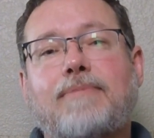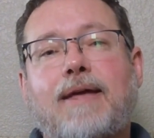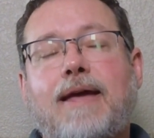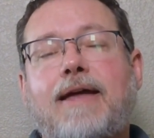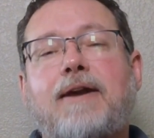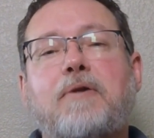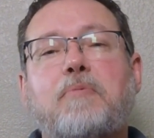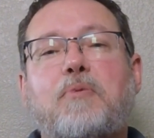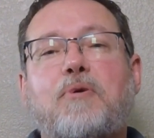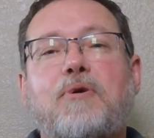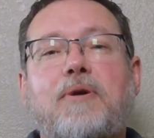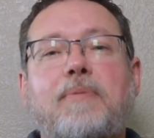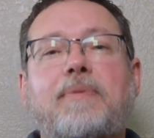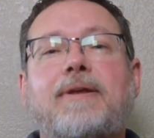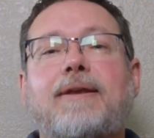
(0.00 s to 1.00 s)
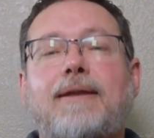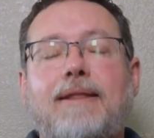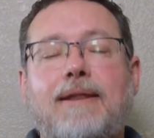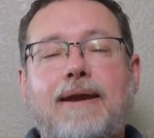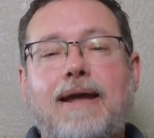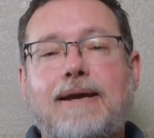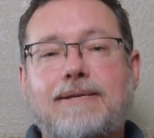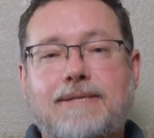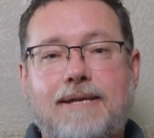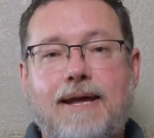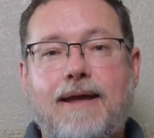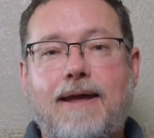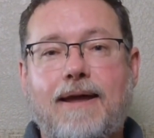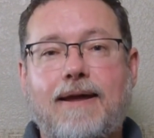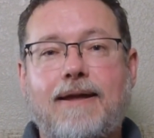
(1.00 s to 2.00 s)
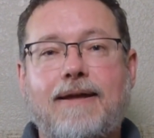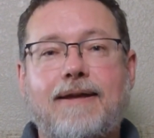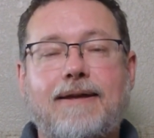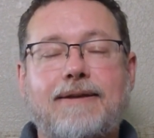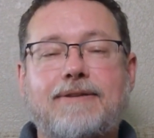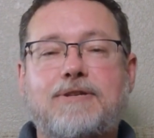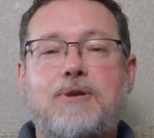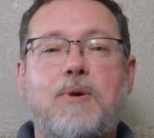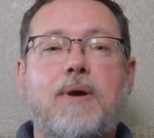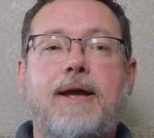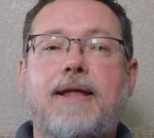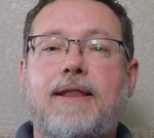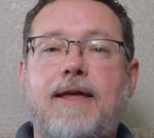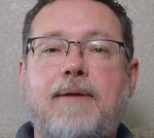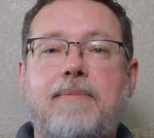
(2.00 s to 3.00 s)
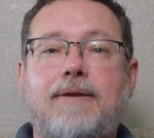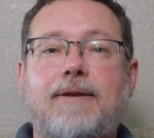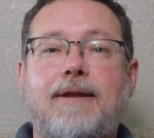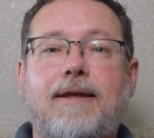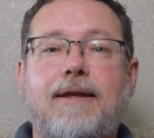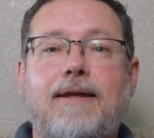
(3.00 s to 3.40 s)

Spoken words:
They had an appointment the next day, so I claimed it.